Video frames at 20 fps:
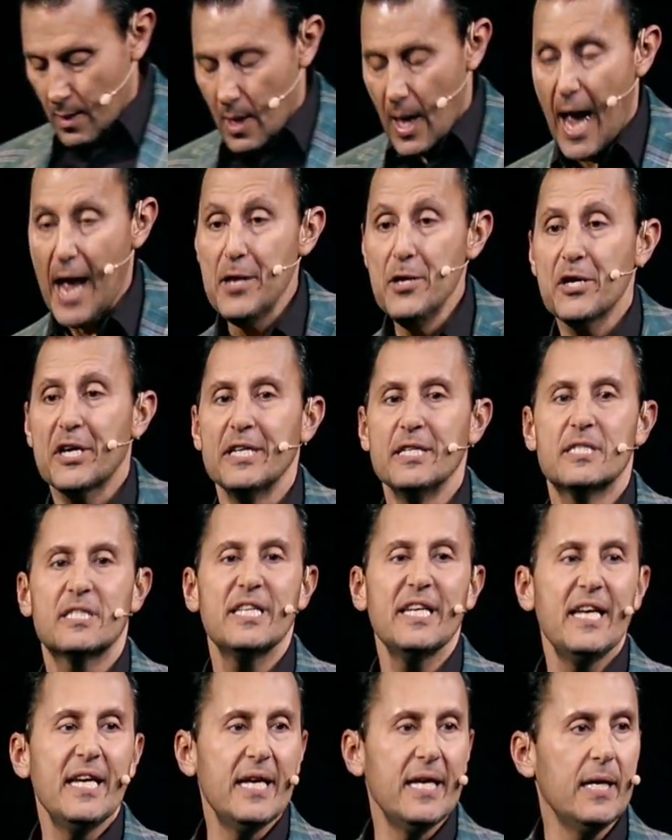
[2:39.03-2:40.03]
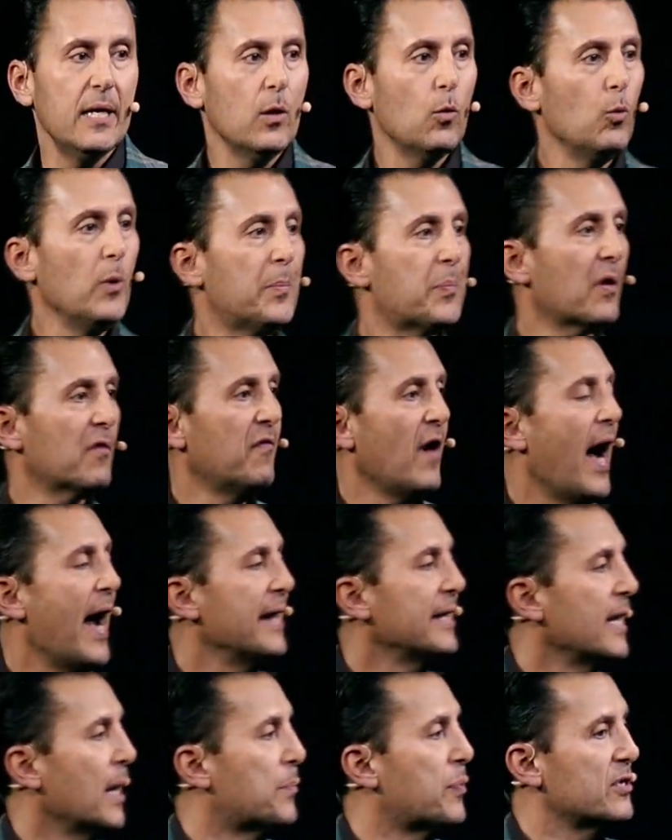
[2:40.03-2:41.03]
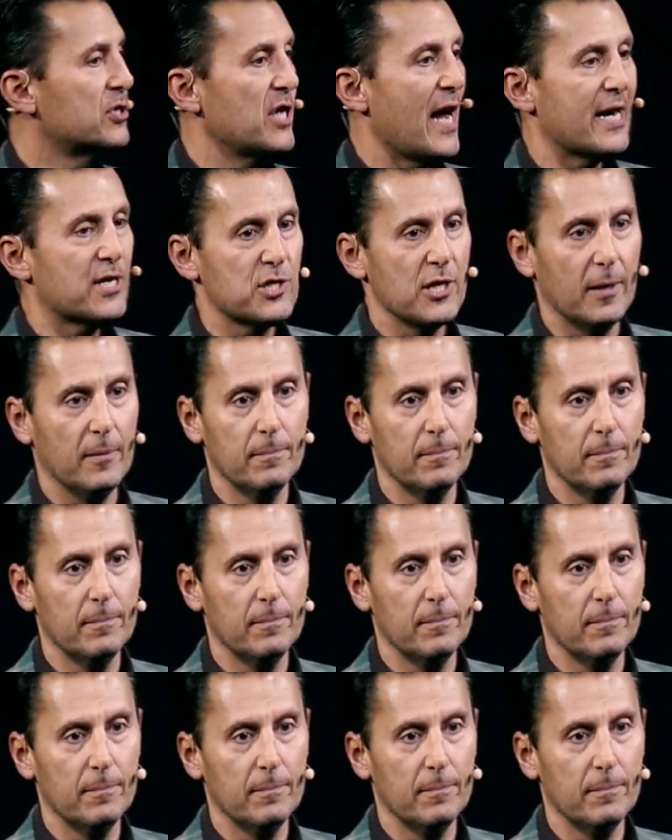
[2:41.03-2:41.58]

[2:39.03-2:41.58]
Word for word: And you can see we provide a projection.